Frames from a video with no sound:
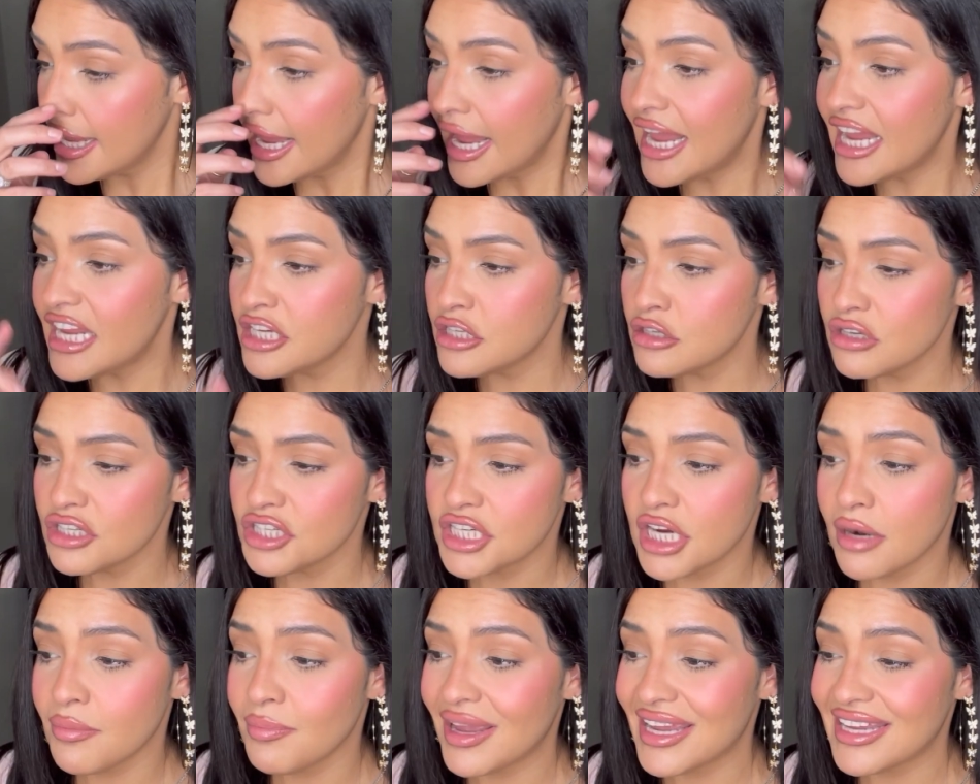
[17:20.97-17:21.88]
Angel
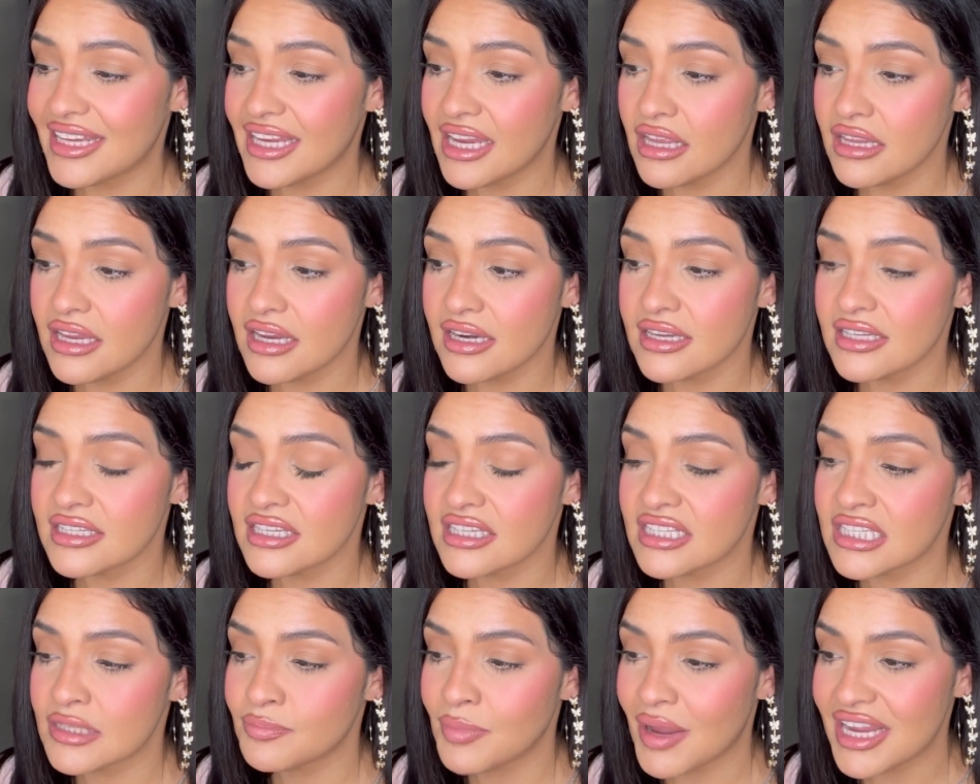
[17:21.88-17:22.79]
Share by Kilian is a
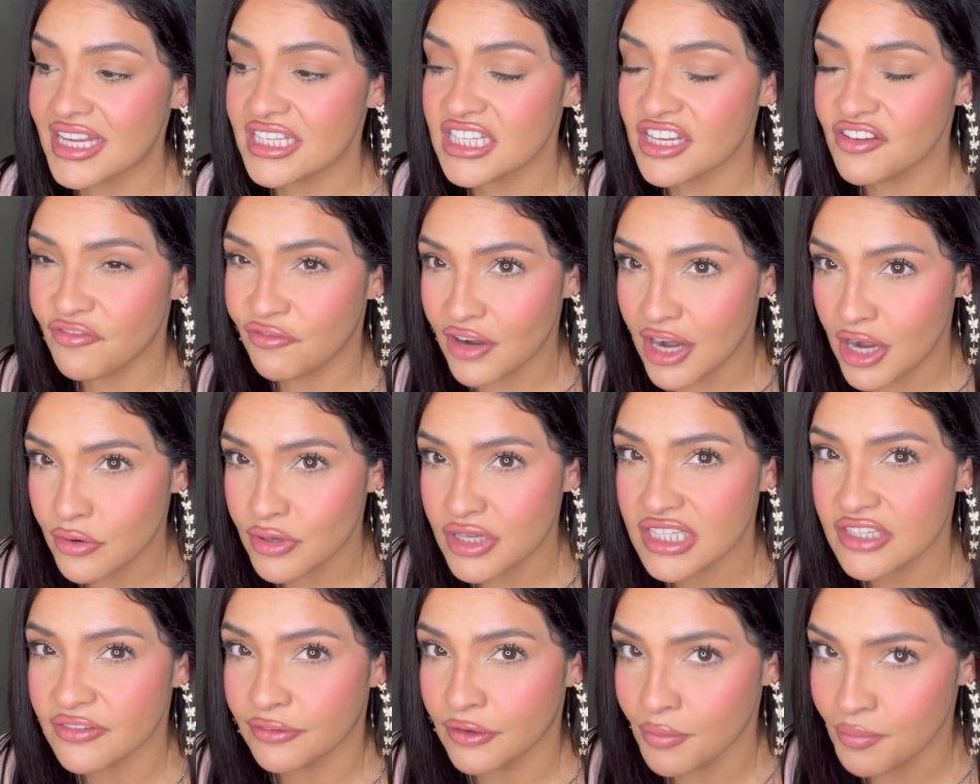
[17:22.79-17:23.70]
spicy
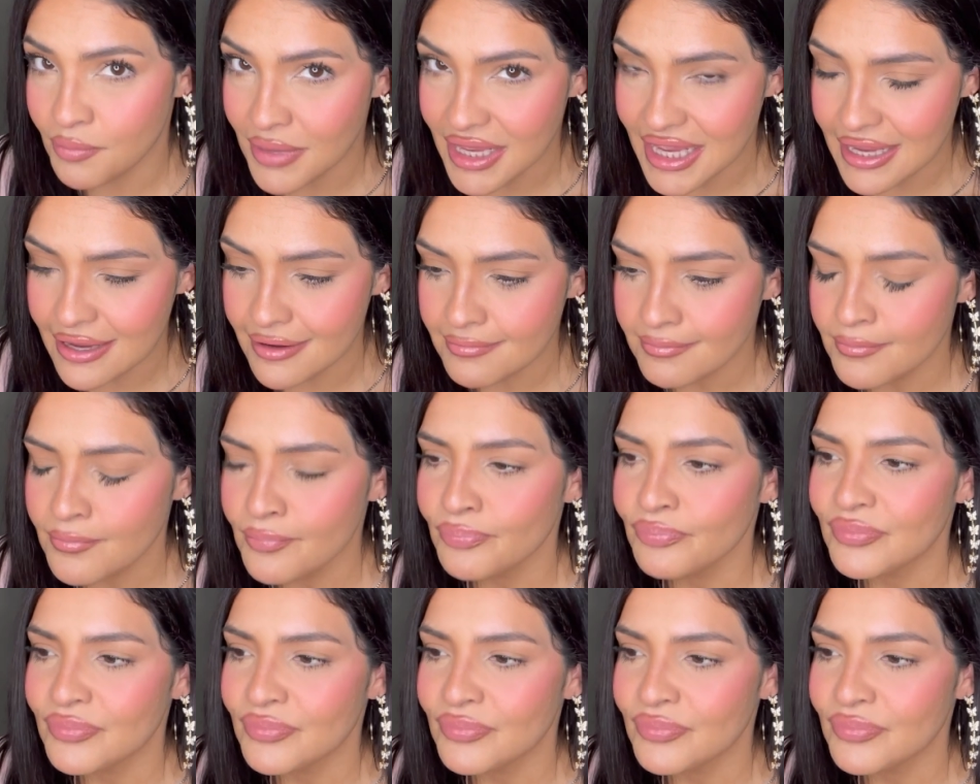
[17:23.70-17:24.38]
fragrance for me.